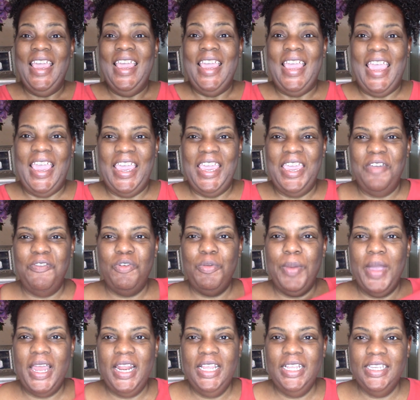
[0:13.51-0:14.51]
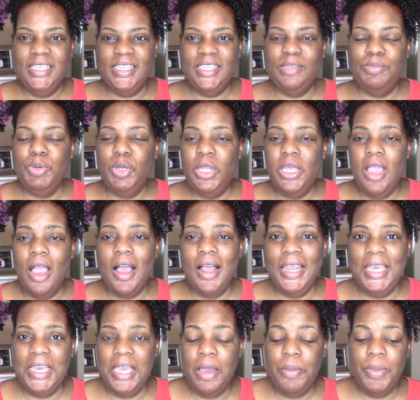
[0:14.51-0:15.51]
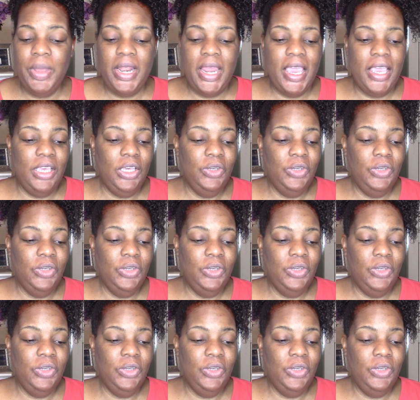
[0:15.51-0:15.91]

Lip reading: Hey everybody, this is Beauty Holly coming at